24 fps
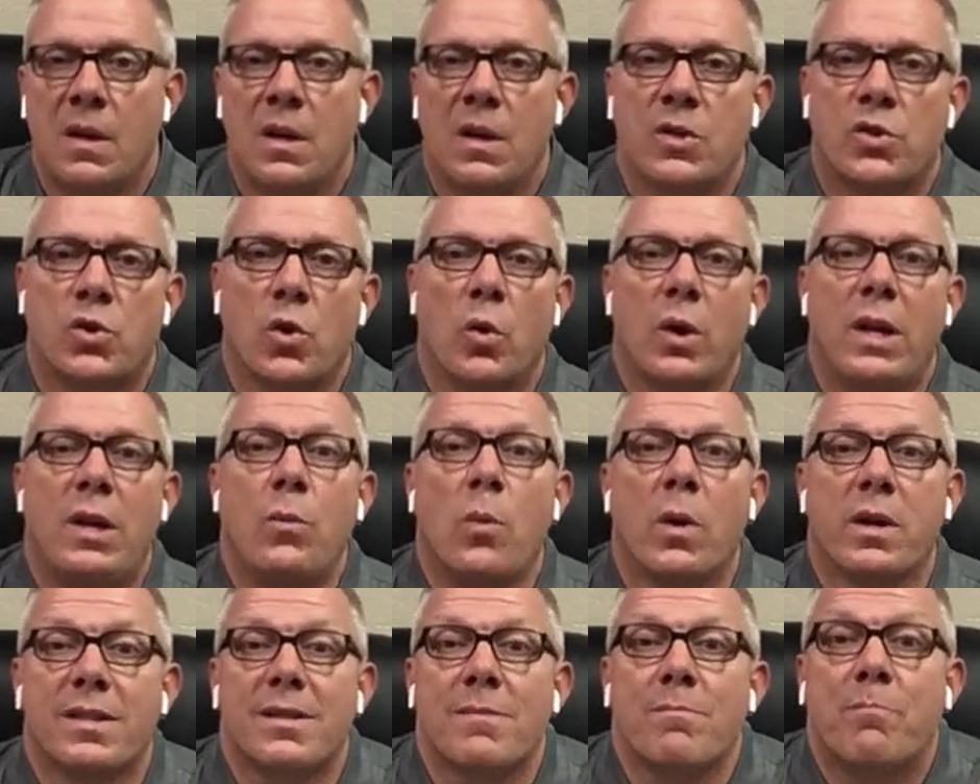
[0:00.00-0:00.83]
So he
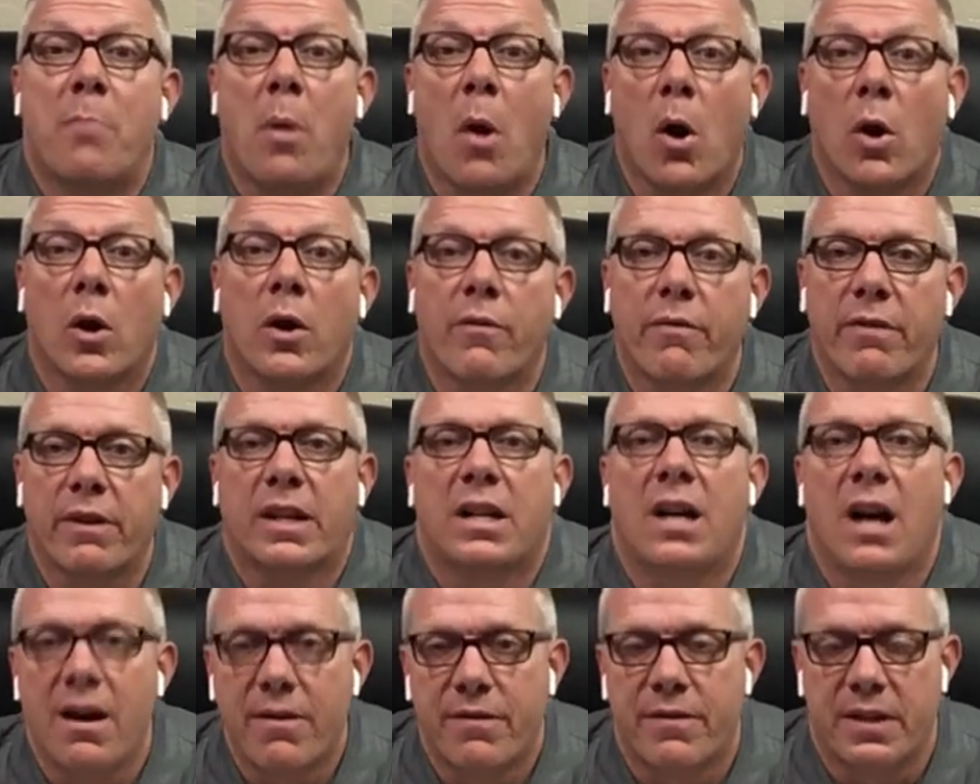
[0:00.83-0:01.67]
wasn't part of the
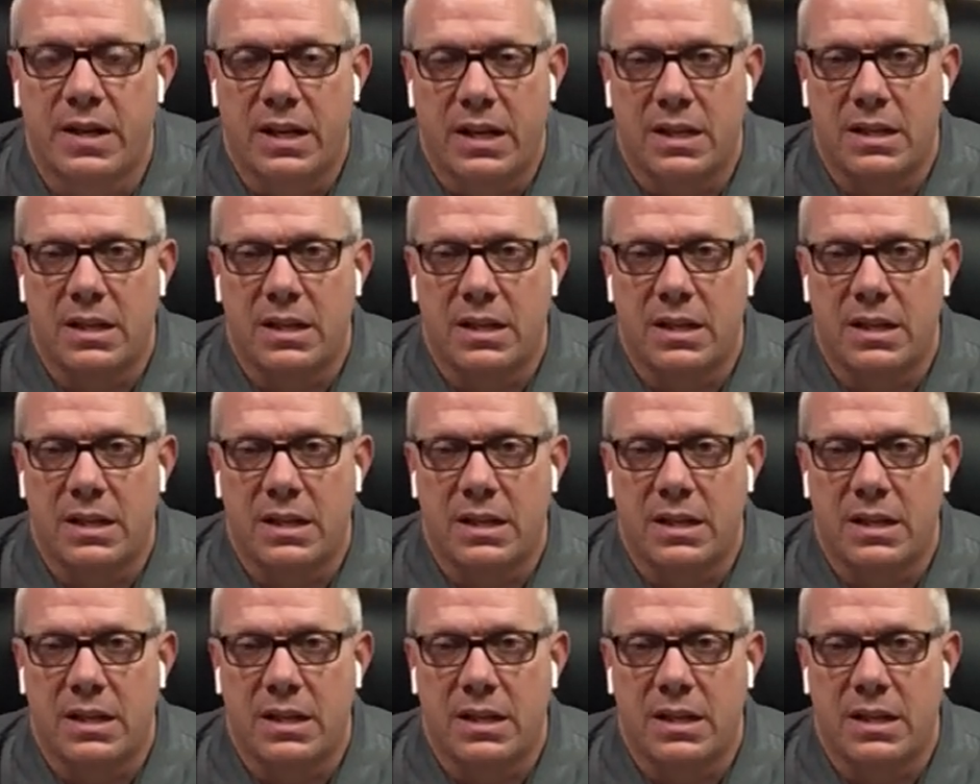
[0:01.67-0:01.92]
covenant.